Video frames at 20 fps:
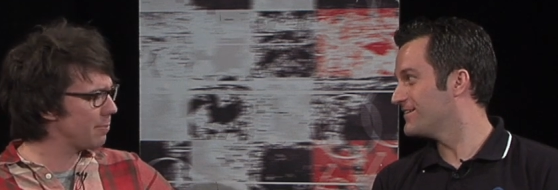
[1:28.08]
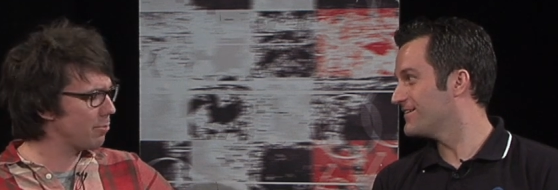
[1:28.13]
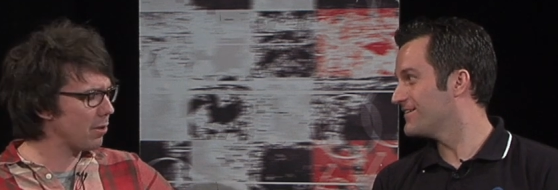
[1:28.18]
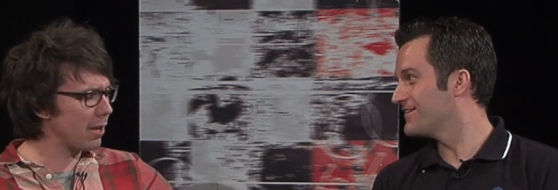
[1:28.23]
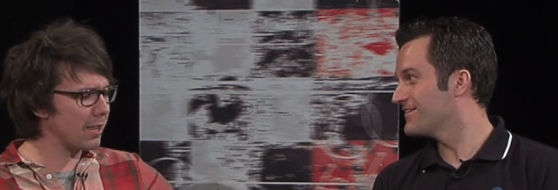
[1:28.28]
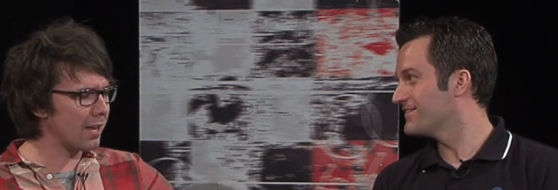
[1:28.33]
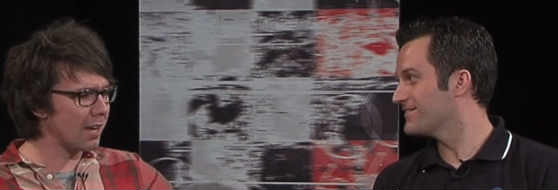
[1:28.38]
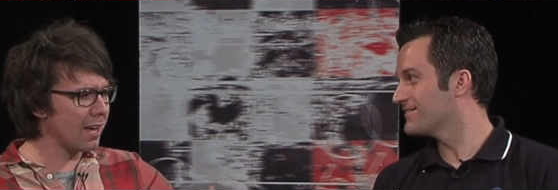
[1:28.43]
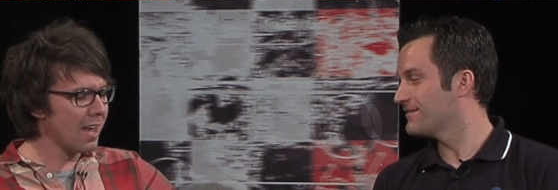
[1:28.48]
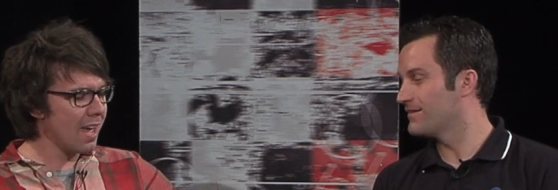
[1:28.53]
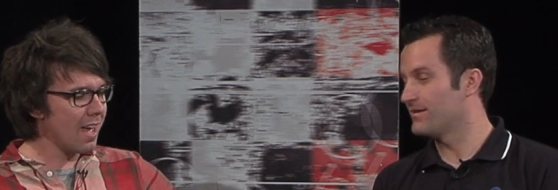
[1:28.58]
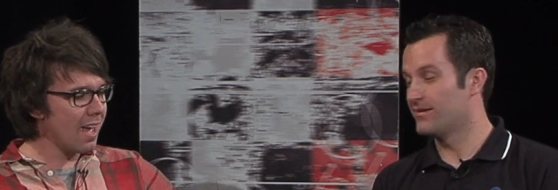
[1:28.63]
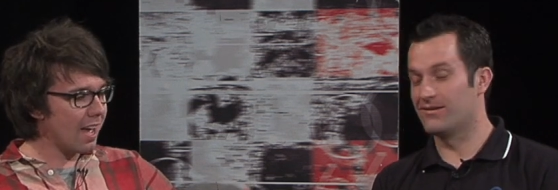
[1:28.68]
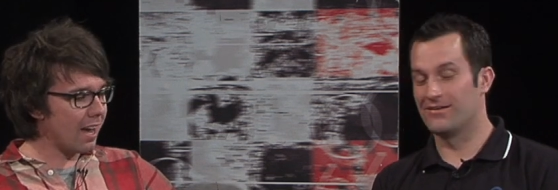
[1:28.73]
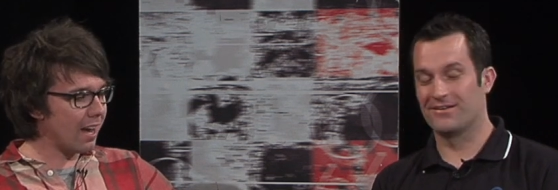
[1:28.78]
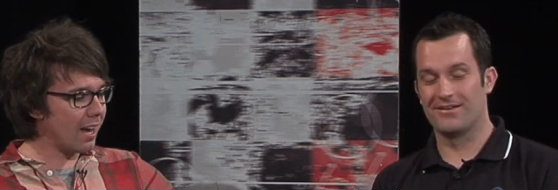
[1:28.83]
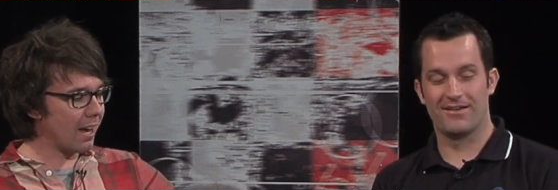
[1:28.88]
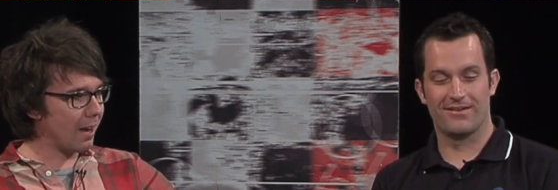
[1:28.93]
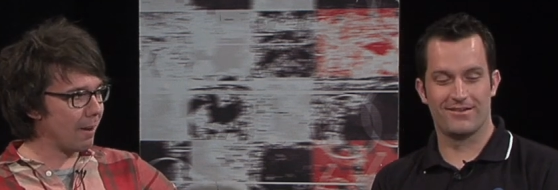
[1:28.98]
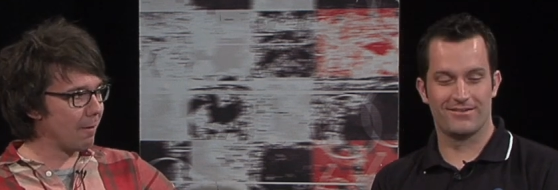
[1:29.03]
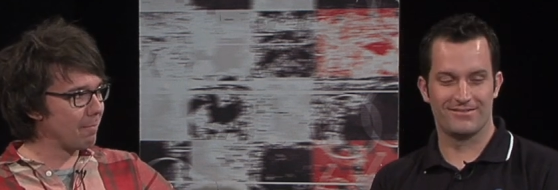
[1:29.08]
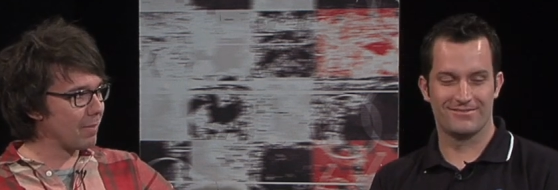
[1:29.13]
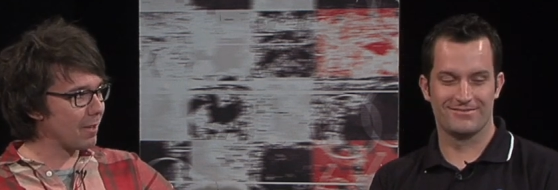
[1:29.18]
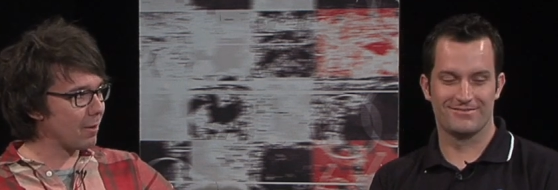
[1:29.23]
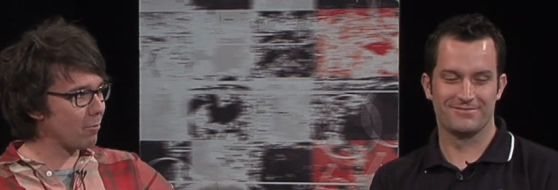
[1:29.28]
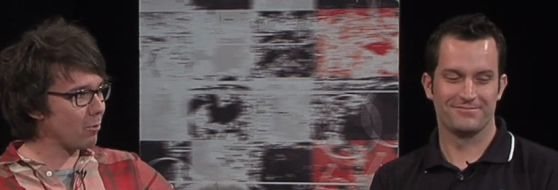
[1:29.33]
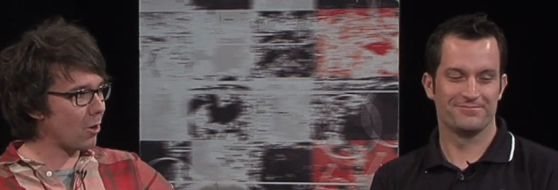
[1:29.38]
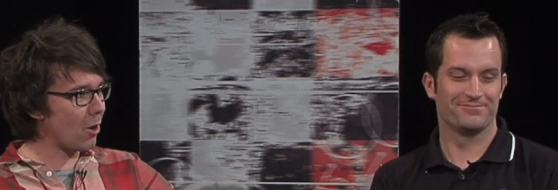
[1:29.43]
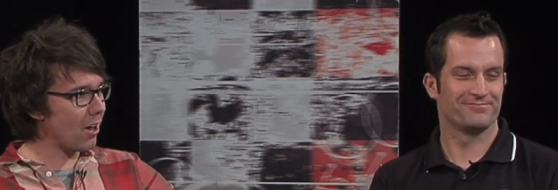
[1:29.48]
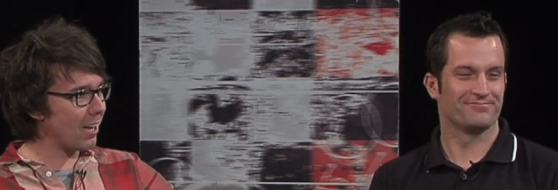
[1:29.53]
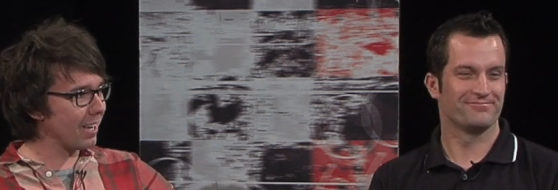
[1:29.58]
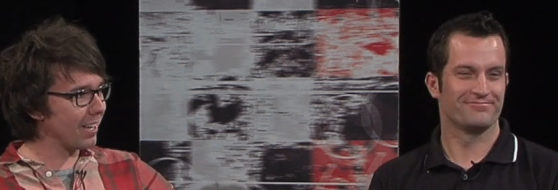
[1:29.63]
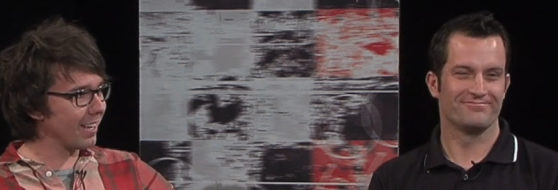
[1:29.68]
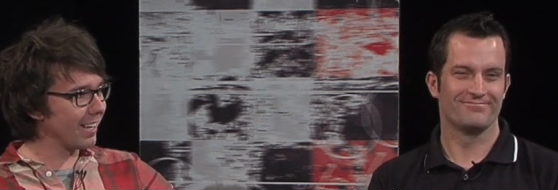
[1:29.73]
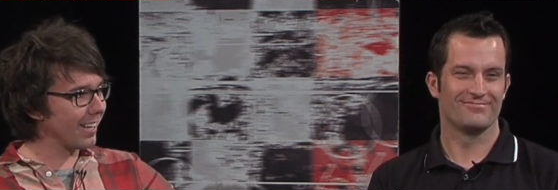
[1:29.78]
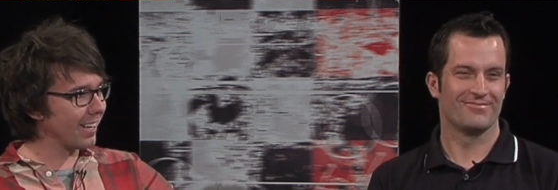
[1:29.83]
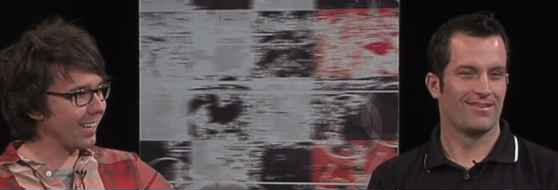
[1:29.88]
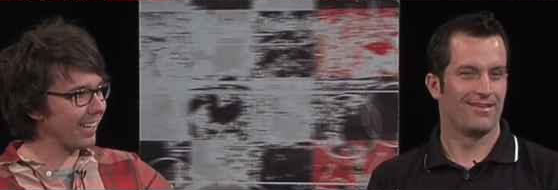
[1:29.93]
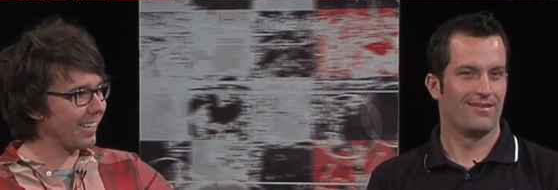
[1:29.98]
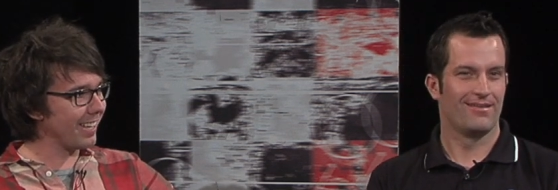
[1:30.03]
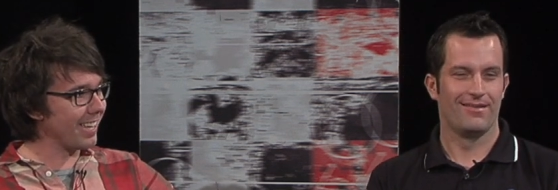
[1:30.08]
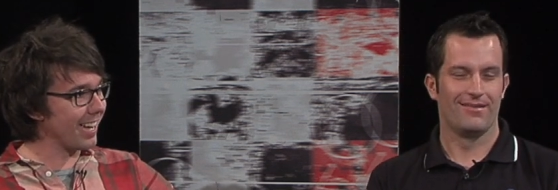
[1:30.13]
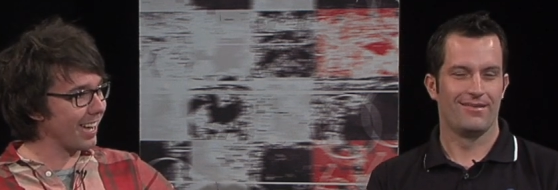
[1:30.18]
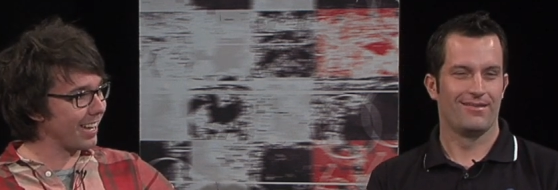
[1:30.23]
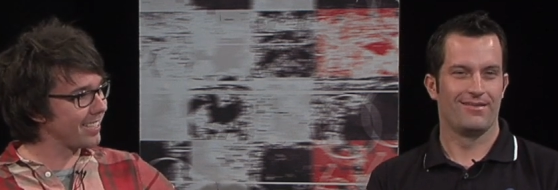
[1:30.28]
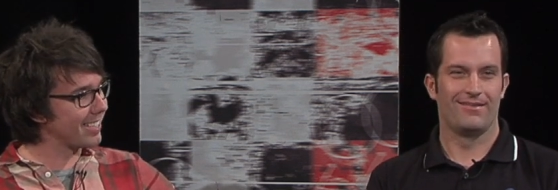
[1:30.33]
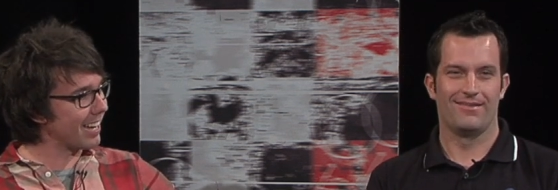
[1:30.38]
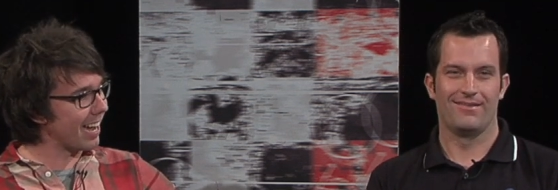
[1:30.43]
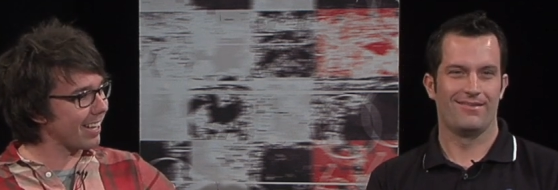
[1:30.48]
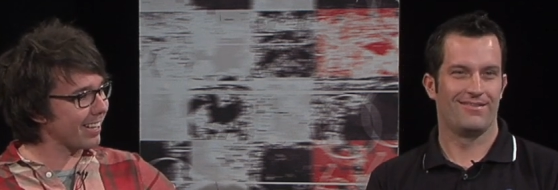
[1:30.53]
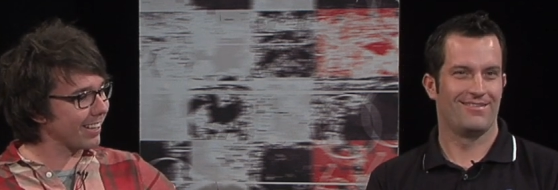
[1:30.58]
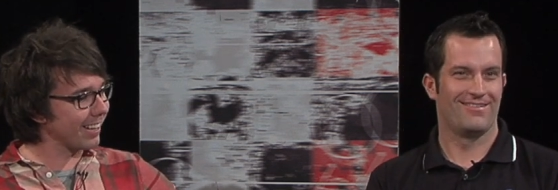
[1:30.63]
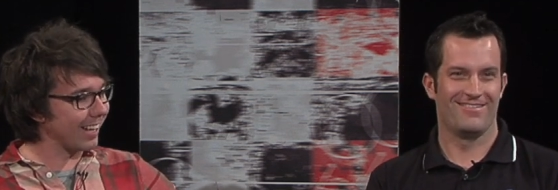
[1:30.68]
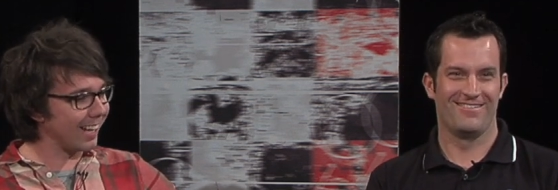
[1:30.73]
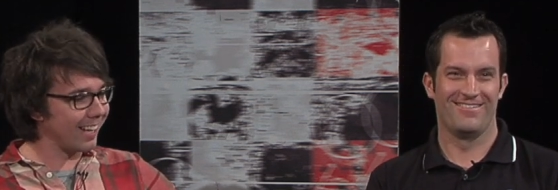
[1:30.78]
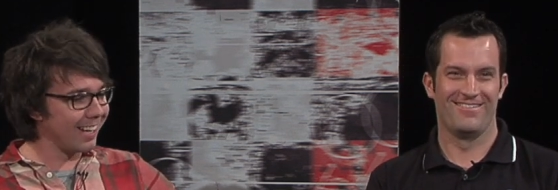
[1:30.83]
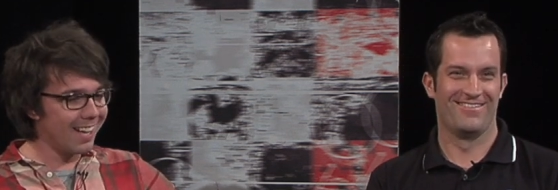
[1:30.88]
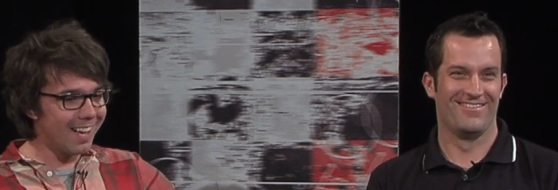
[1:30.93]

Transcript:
Speaker 1: your brother. Right. Oh. Um, well, that's a good start. Yeah, exactly.